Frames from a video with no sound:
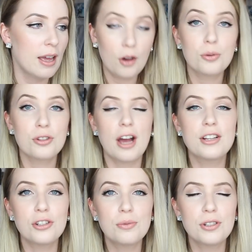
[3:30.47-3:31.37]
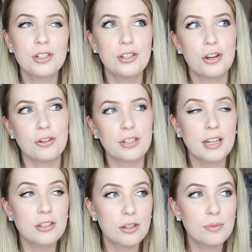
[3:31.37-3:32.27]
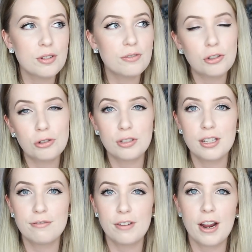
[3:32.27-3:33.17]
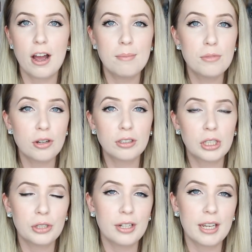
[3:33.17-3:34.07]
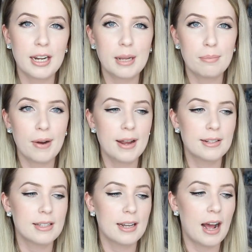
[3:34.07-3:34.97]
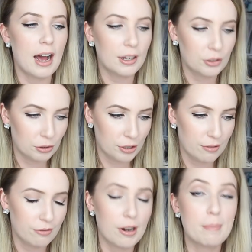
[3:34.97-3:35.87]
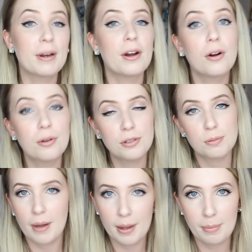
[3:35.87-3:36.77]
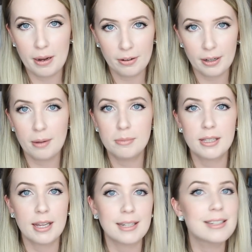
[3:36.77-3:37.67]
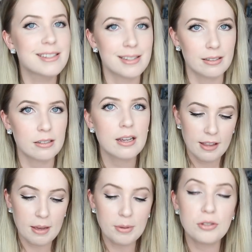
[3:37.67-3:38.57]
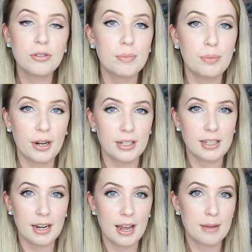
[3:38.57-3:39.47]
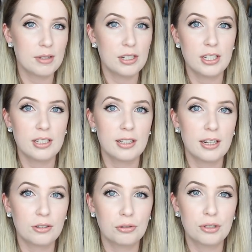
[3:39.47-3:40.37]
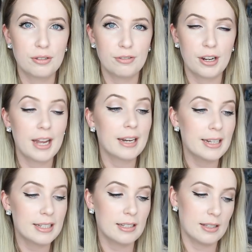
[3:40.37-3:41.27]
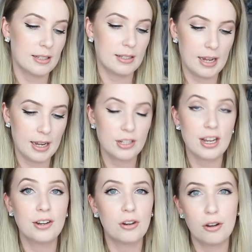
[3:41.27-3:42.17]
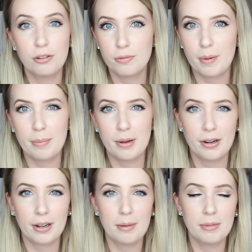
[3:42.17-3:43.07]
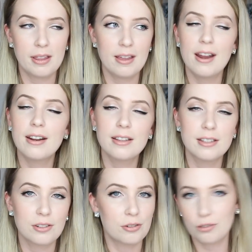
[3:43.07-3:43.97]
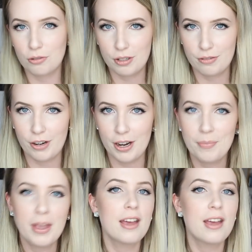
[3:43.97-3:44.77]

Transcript: Also, I do want to note, in terms of cruelty-free, I'm not including any brands that are cruelty-free but are owned by a parent company that isn't. That means all the products that I am suggesting that are cruelty-free, at least at this stage, are not owned by a parent company that is not cruelty-free.